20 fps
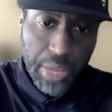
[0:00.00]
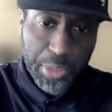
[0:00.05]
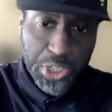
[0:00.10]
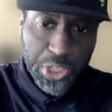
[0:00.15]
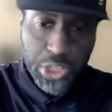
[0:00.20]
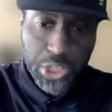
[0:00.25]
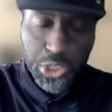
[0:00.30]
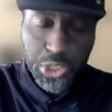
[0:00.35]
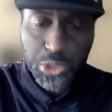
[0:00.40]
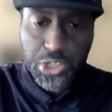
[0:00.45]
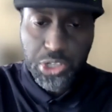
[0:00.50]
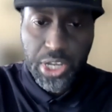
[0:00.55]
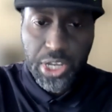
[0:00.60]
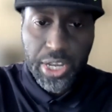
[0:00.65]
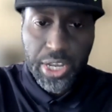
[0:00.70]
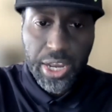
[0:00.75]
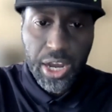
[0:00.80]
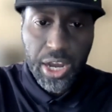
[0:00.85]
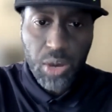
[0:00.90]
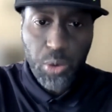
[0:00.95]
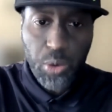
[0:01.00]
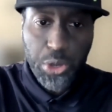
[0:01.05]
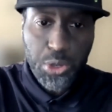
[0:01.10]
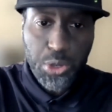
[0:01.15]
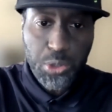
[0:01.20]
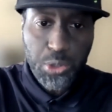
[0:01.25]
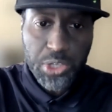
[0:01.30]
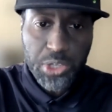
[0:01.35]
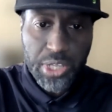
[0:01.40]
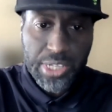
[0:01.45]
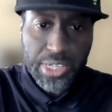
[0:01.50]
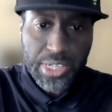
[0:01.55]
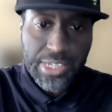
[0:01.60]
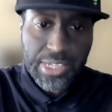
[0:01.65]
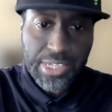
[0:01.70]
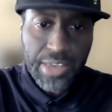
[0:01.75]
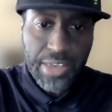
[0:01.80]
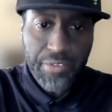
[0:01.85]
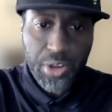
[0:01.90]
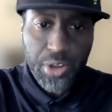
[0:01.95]
image that you're seeing here, we're using the
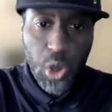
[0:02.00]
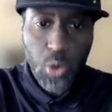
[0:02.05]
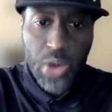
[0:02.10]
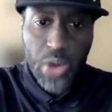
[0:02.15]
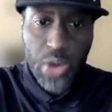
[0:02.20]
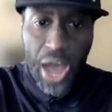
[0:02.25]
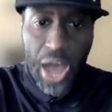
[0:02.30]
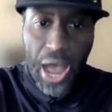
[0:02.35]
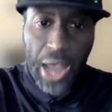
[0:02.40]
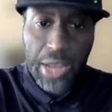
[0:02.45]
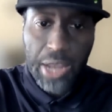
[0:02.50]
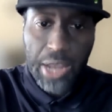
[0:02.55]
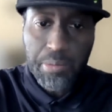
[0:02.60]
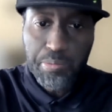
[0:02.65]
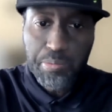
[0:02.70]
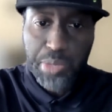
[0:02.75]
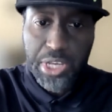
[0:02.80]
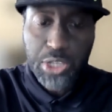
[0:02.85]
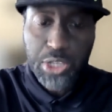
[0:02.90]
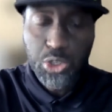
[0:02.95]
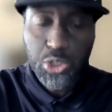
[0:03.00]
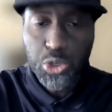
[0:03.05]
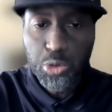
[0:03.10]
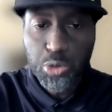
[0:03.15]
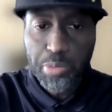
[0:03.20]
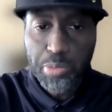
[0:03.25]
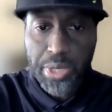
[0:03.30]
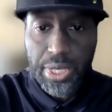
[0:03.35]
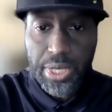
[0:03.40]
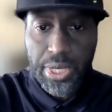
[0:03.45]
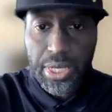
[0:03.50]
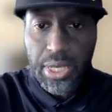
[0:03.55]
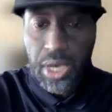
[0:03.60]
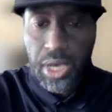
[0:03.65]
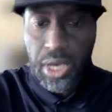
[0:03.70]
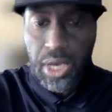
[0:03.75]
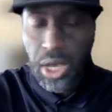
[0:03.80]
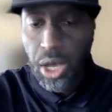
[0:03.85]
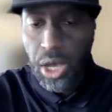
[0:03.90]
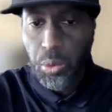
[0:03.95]
709
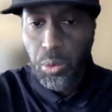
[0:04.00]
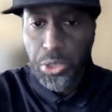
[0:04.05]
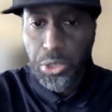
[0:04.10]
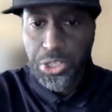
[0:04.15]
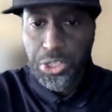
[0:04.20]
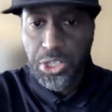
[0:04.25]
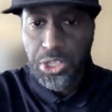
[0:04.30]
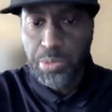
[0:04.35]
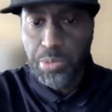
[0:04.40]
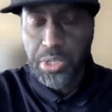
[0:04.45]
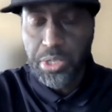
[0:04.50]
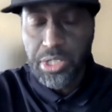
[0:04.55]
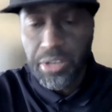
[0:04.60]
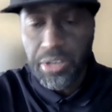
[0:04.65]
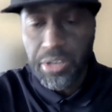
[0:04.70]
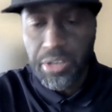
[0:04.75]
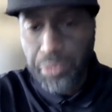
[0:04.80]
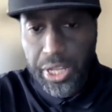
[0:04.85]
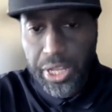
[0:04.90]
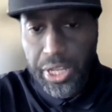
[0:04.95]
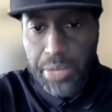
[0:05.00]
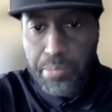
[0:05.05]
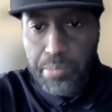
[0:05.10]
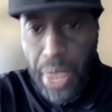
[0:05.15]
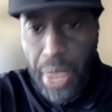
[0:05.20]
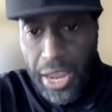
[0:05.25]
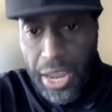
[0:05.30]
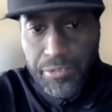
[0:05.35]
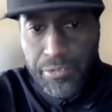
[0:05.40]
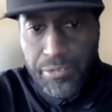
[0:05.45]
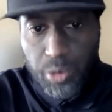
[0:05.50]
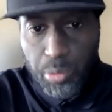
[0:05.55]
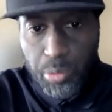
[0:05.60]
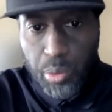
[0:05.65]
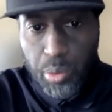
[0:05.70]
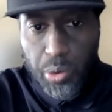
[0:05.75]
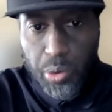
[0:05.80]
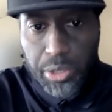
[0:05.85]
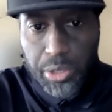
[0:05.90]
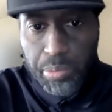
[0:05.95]
P2P, which is specifically made
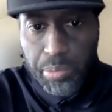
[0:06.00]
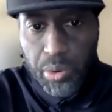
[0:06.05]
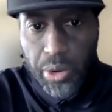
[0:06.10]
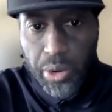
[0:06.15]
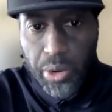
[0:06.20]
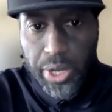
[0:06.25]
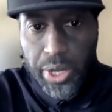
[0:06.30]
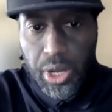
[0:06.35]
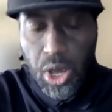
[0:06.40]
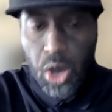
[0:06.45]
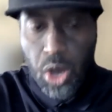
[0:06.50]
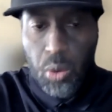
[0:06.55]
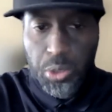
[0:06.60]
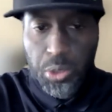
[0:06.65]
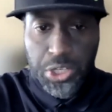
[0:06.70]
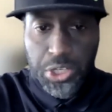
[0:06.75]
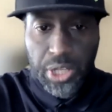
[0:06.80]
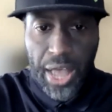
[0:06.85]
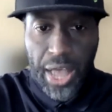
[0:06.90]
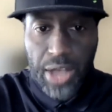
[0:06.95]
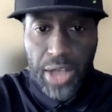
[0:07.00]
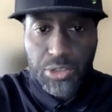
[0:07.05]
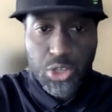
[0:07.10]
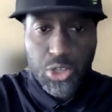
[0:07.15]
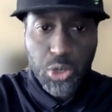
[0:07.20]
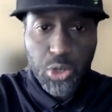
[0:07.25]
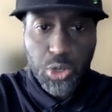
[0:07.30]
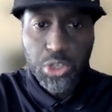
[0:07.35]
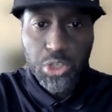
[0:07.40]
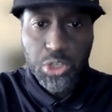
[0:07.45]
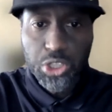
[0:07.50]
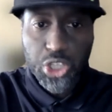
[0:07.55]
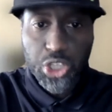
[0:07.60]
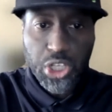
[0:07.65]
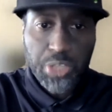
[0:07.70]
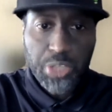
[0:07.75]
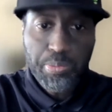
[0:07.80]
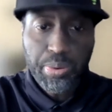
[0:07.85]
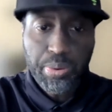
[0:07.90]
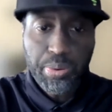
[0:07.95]
for point-to-point, which allows you to
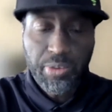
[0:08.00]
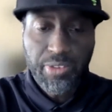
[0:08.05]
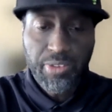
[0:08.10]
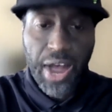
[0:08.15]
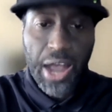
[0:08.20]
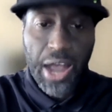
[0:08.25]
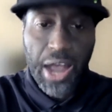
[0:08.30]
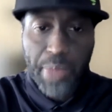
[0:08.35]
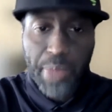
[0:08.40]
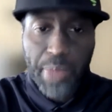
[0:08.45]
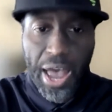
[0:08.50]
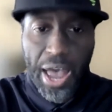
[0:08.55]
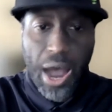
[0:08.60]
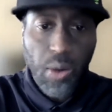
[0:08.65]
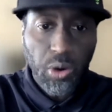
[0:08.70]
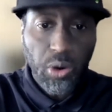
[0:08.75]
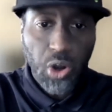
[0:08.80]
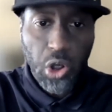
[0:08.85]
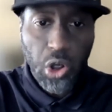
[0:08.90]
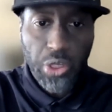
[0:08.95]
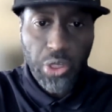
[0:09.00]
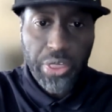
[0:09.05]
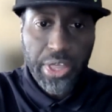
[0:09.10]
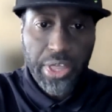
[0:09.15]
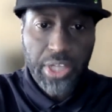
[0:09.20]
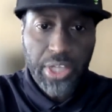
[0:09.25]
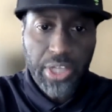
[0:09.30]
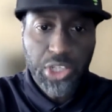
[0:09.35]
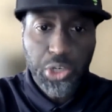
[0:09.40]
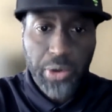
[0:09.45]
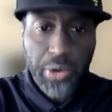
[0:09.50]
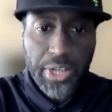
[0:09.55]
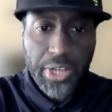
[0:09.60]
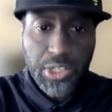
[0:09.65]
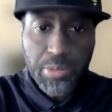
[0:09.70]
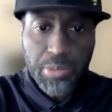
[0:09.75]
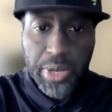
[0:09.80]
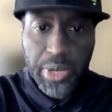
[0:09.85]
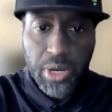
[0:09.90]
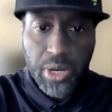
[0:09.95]
just provide power on the
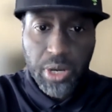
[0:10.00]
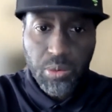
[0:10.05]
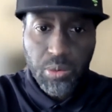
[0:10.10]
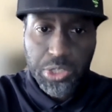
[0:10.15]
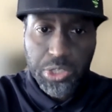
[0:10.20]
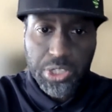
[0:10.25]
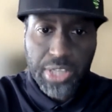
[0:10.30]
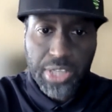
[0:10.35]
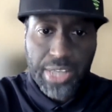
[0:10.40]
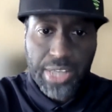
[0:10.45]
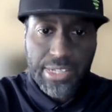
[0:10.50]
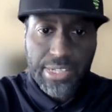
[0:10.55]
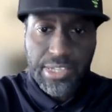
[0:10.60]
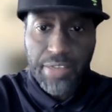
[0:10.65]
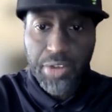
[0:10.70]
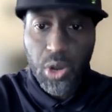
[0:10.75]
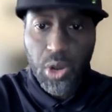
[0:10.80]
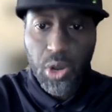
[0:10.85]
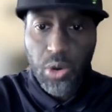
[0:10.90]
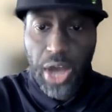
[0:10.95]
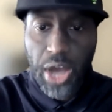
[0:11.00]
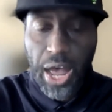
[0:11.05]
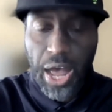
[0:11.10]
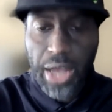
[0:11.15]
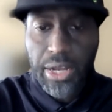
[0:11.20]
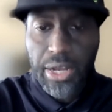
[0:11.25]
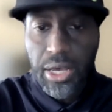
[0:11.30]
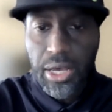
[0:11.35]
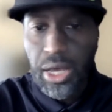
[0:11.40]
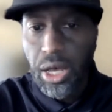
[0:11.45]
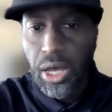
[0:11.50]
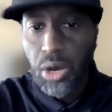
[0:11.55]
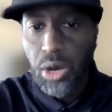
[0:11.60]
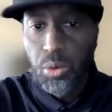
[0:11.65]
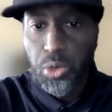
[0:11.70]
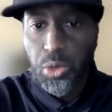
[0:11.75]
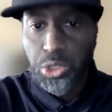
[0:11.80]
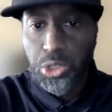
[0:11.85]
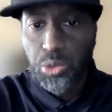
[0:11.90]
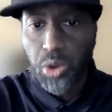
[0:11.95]
transmitter, which is that 709,
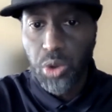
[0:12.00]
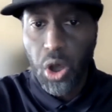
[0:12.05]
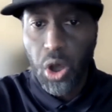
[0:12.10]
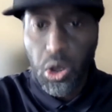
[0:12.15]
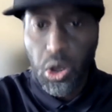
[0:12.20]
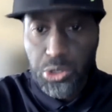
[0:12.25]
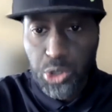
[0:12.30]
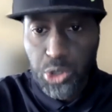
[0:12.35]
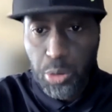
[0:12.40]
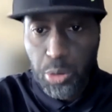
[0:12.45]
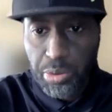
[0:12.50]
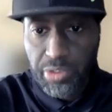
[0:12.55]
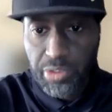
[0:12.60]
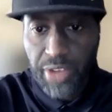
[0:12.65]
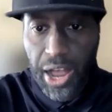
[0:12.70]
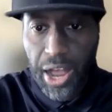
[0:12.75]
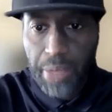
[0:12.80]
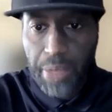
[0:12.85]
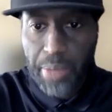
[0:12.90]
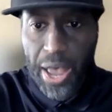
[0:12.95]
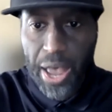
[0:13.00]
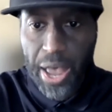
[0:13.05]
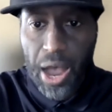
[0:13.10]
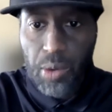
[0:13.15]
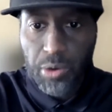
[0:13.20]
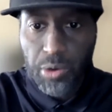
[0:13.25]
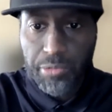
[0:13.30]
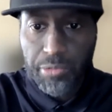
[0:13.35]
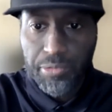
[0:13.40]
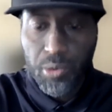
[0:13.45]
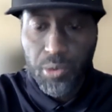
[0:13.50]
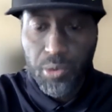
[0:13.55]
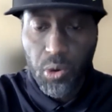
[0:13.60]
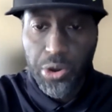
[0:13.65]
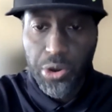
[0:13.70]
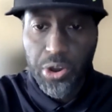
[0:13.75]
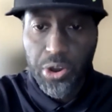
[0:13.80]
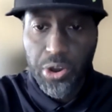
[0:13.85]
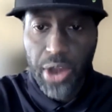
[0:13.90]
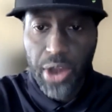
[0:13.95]
which will also provide power
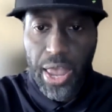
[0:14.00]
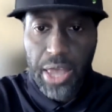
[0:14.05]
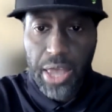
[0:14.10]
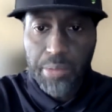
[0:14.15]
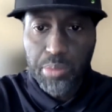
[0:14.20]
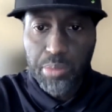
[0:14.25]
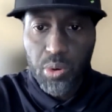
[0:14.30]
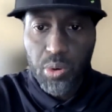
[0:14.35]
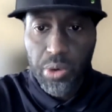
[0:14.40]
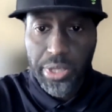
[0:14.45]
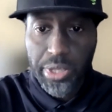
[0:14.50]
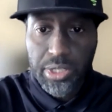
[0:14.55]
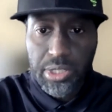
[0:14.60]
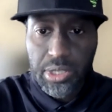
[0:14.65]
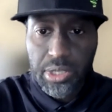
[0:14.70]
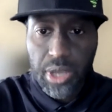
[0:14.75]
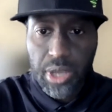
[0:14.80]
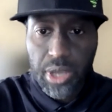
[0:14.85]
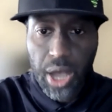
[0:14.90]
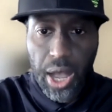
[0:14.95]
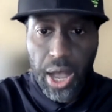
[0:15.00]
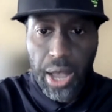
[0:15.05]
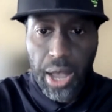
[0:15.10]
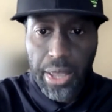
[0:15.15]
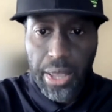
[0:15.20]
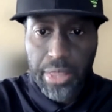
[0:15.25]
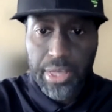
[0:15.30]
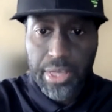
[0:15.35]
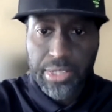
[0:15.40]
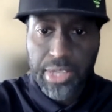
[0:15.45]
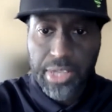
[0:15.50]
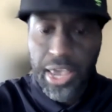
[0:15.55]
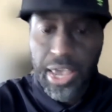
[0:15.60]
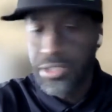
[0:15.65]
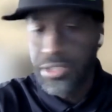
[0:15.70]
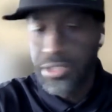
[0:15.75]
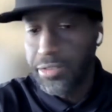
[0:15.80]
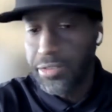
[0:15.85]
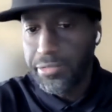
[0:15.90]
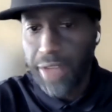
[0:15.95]
for your endpoints, in this
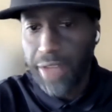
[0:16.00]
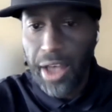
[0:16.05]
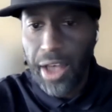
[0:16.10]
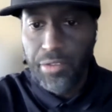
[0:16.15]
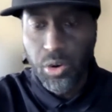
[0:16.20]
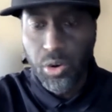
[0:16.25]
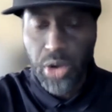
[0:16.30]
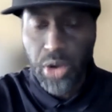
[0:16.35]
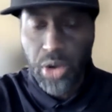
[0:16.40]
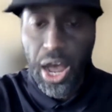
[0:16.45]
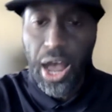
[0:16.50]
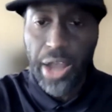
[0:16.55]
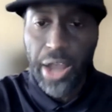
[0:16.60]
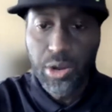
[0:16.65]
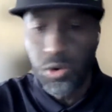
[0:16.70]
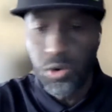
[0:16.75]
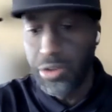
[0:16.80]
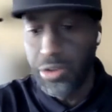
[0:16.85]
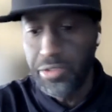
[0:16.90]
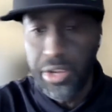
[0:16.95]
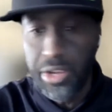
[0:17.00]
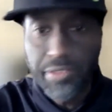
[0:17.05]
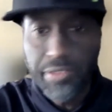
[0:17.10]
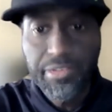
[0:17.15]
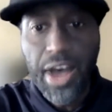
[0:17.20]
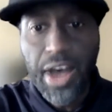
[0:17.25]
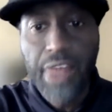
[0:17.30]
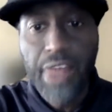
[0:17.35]
case, a 509 or even a